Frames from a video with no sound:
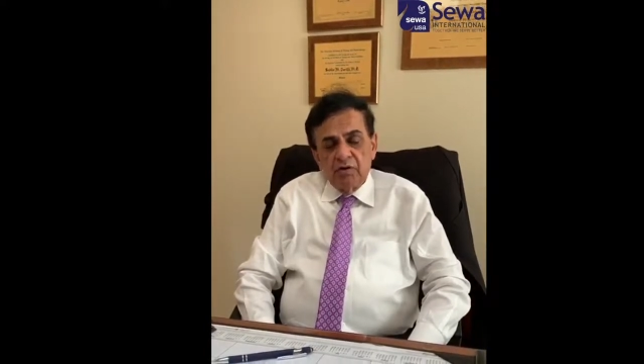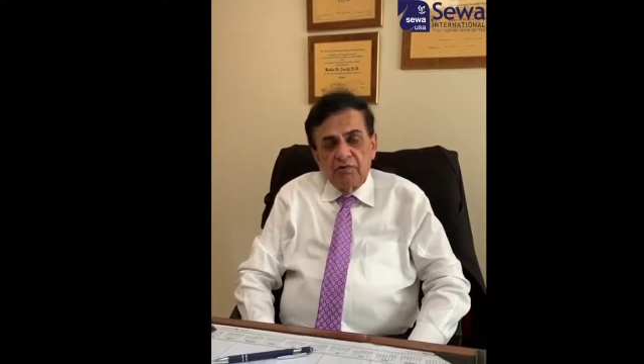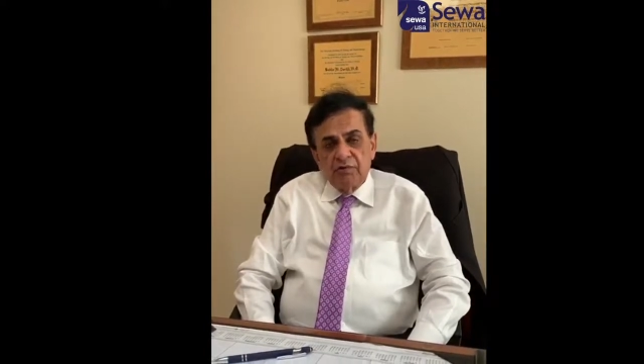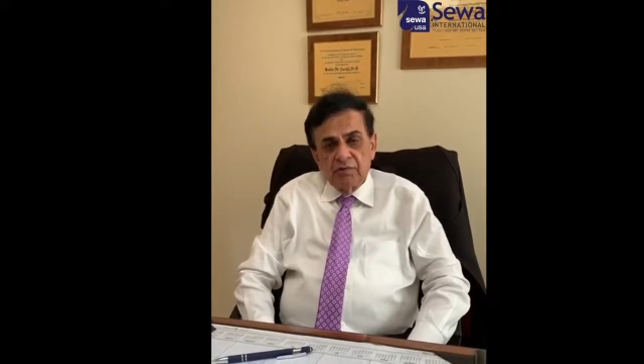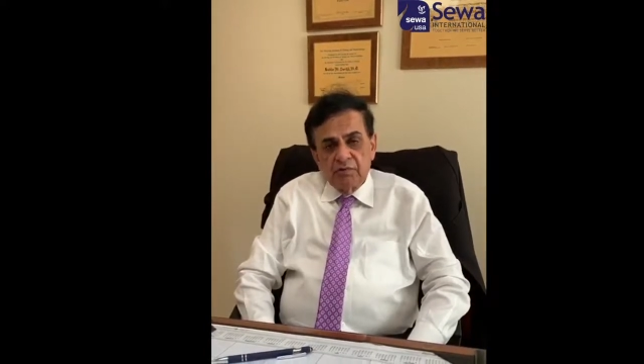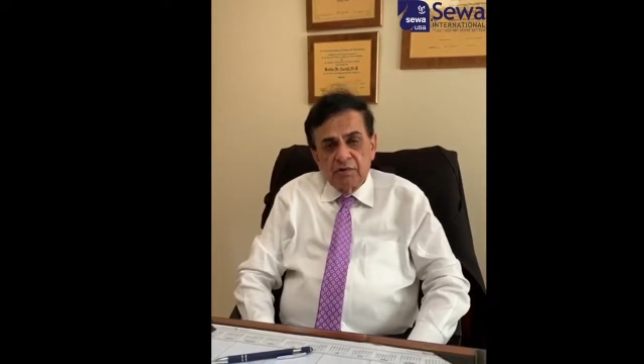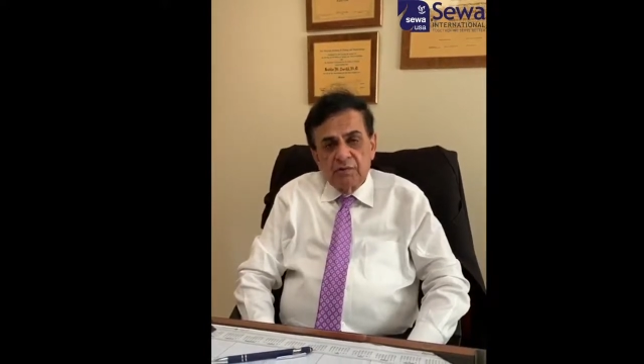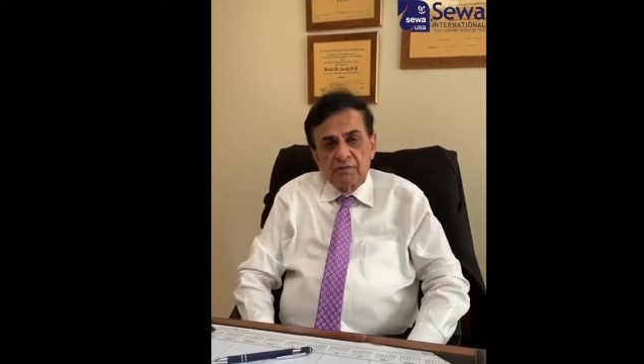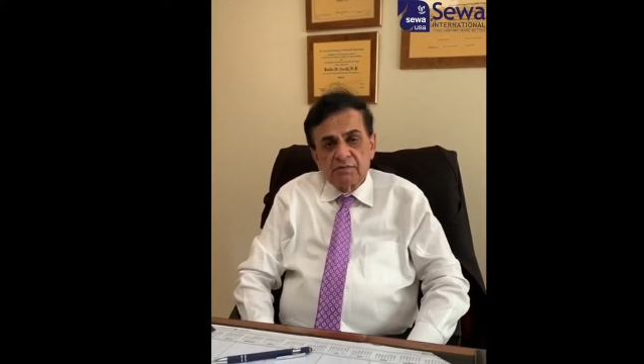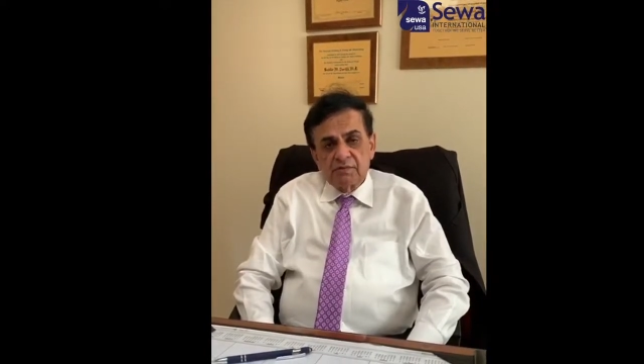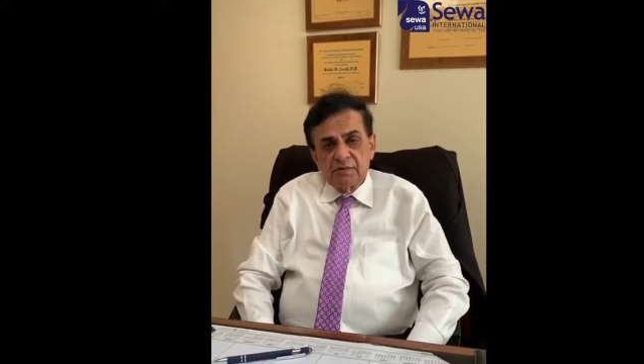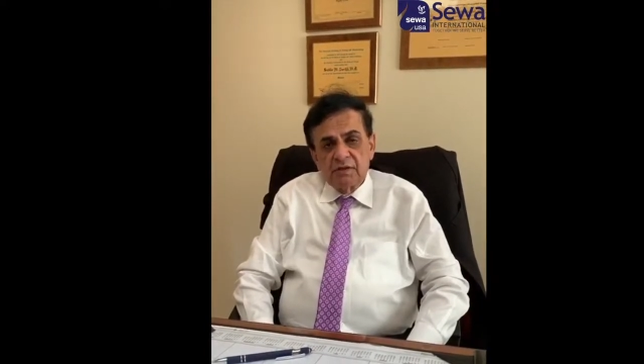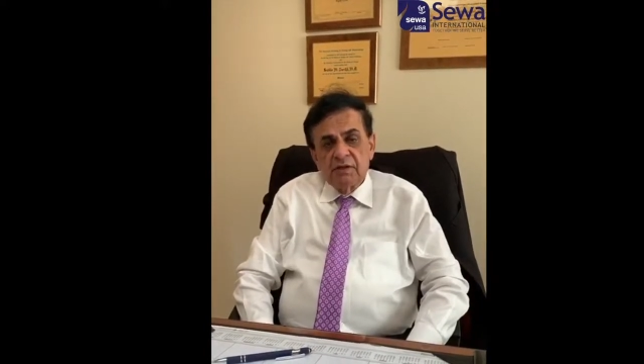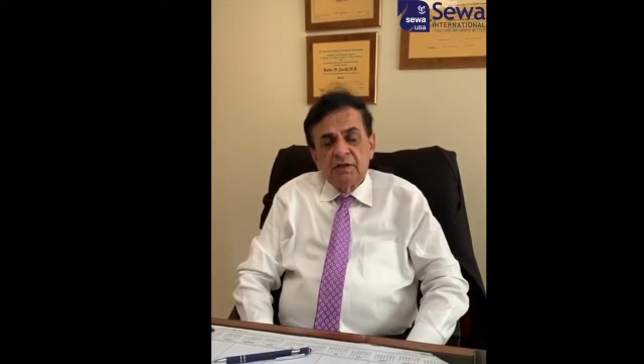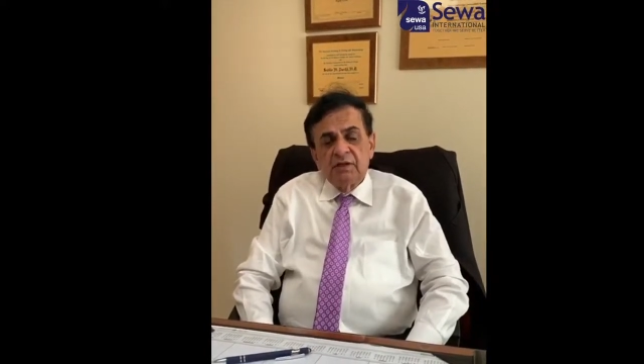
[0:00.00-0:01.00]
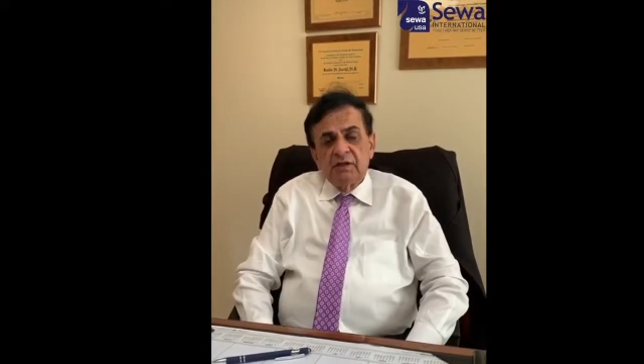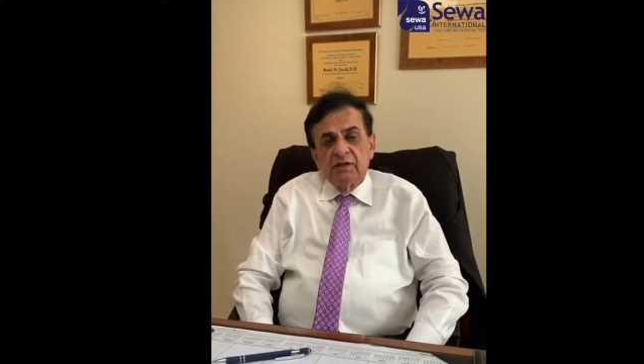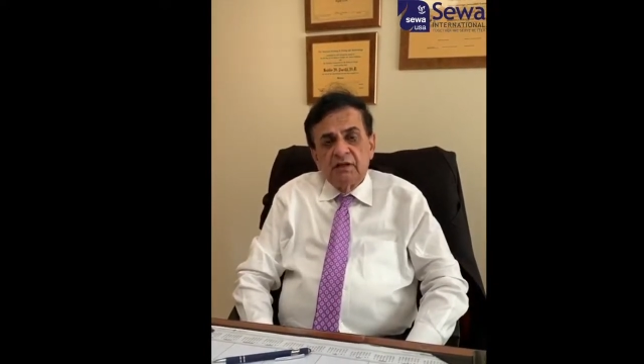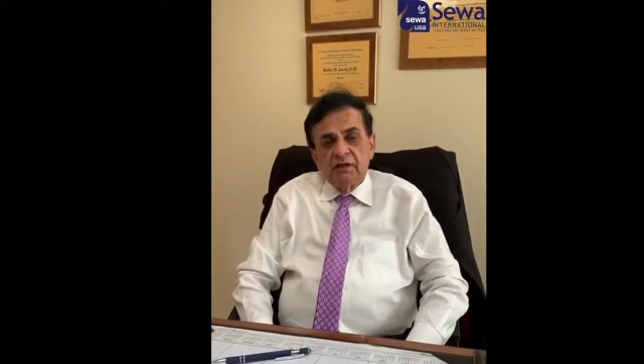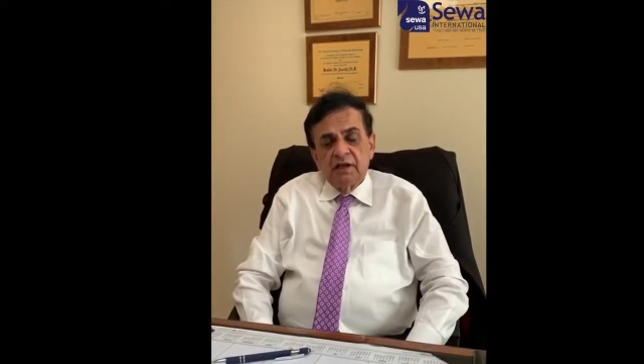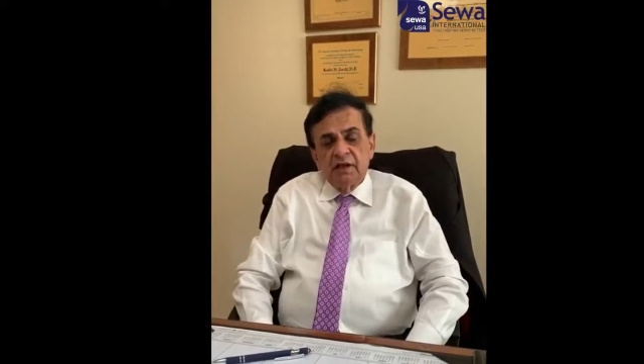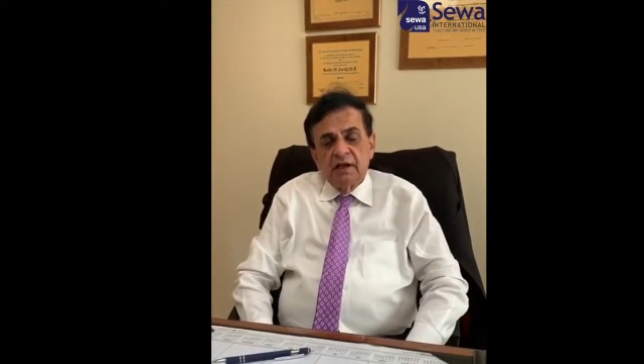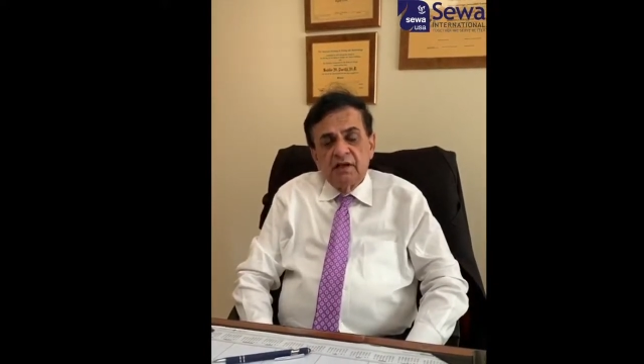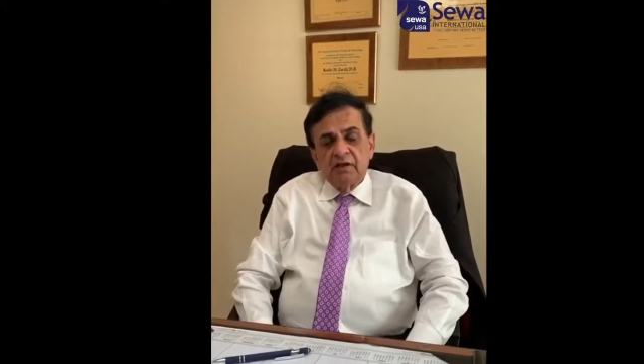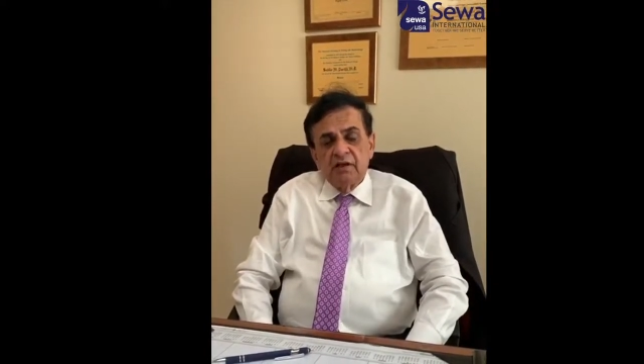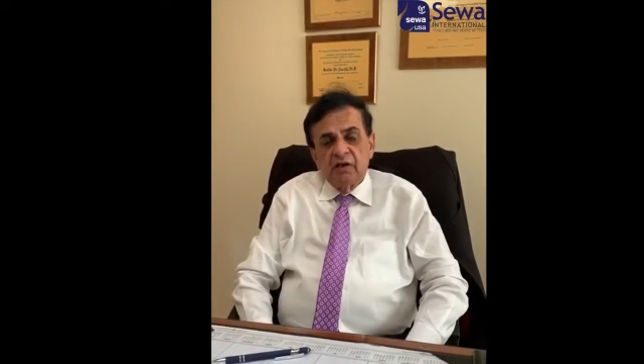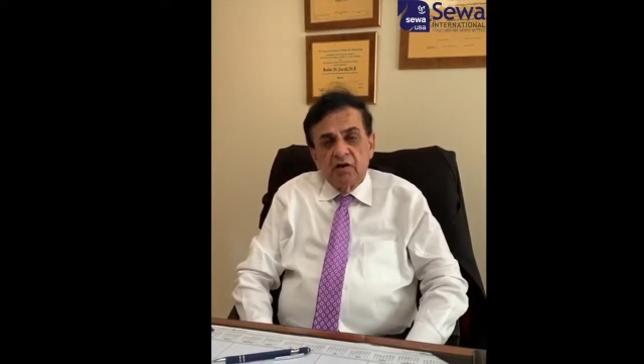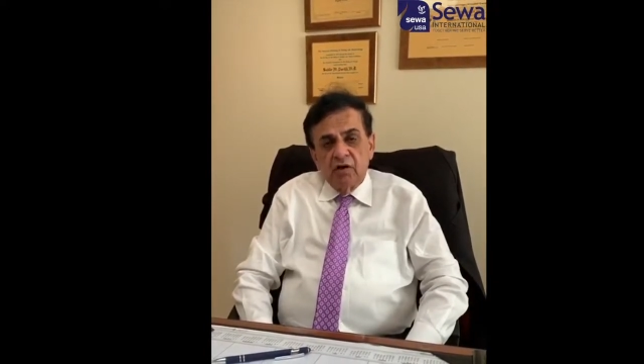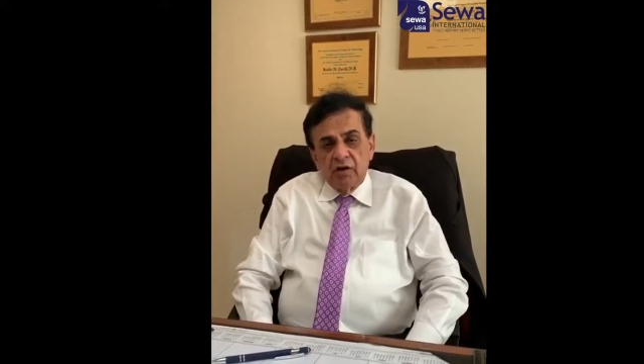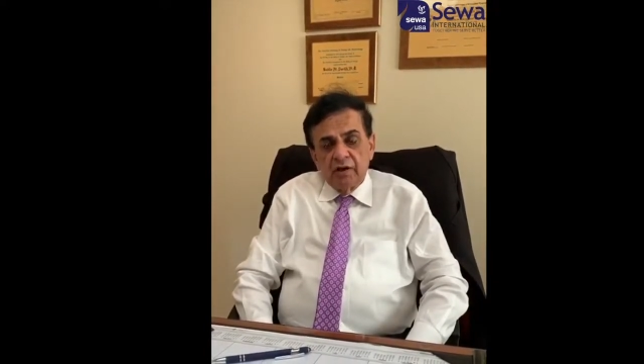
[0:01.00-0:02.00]
symptoms, they
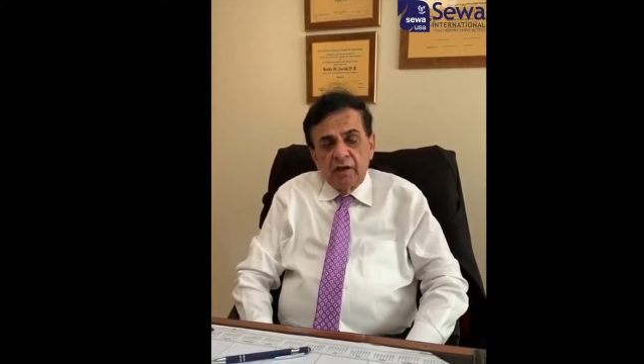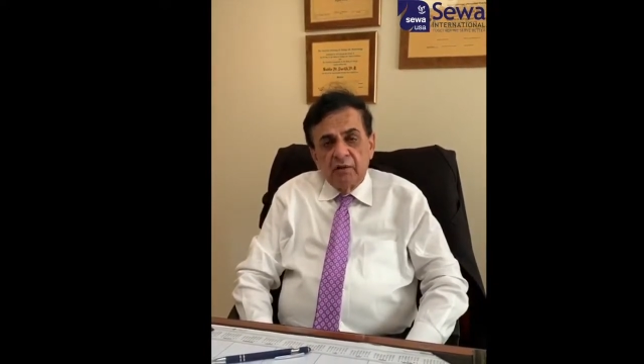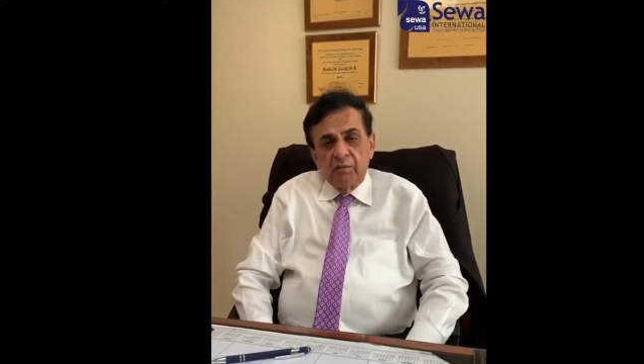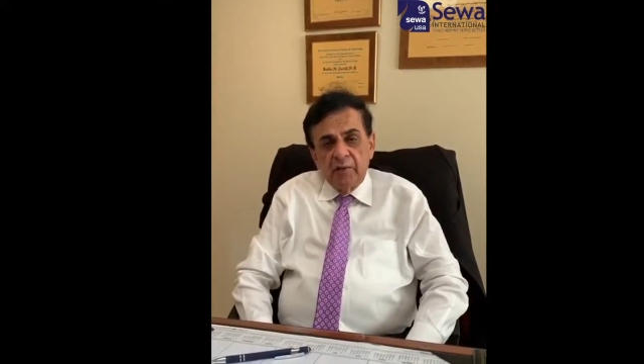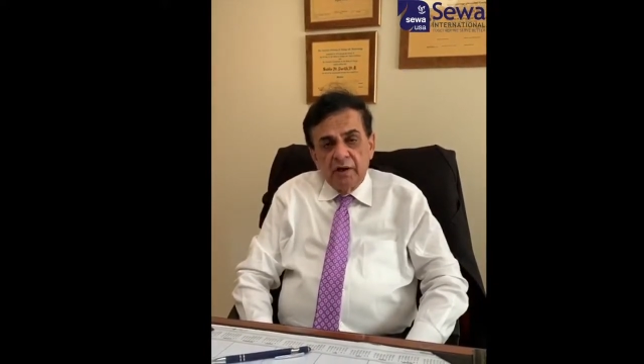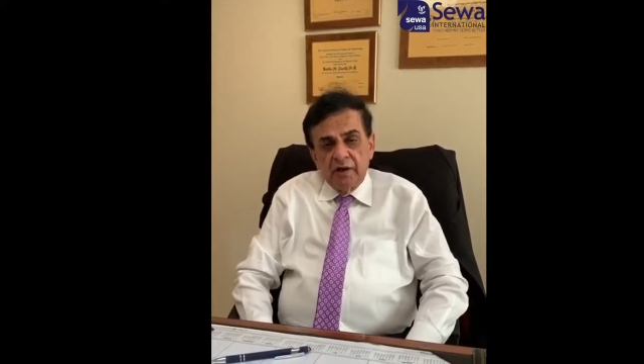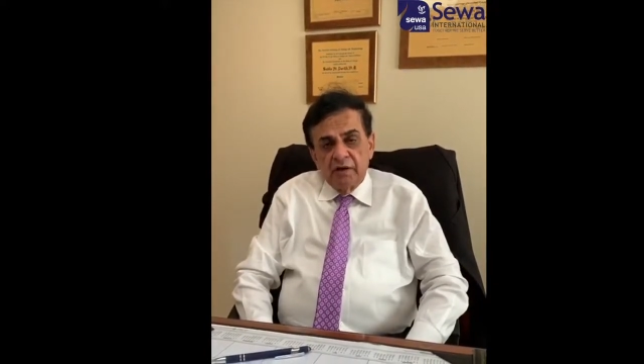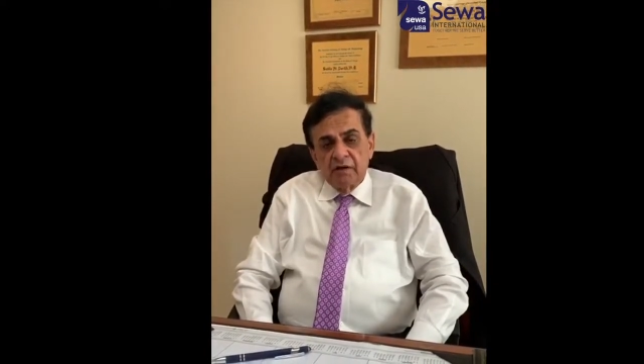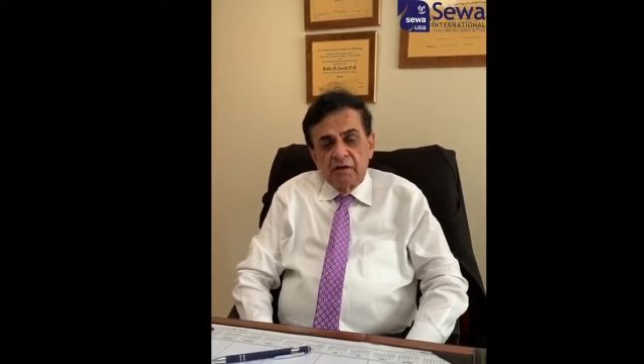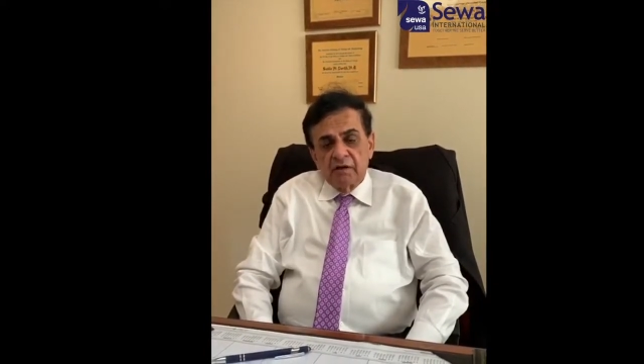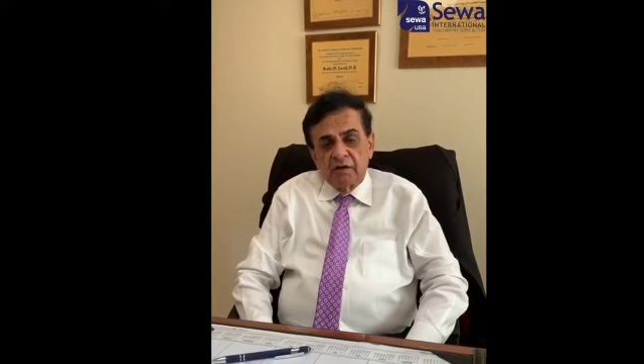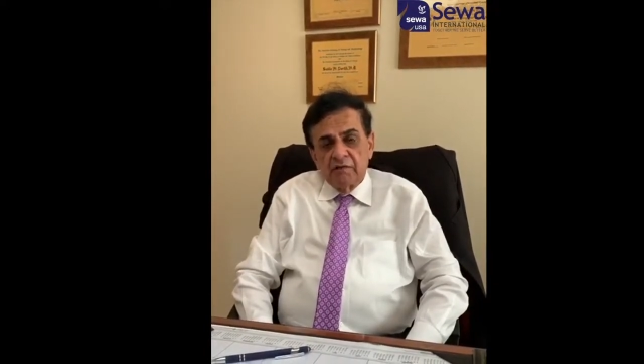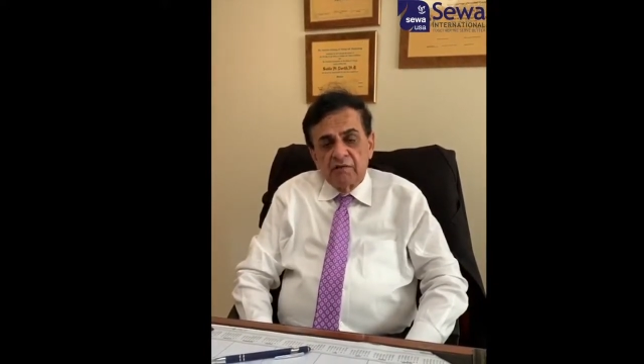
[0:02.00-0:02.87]
all get better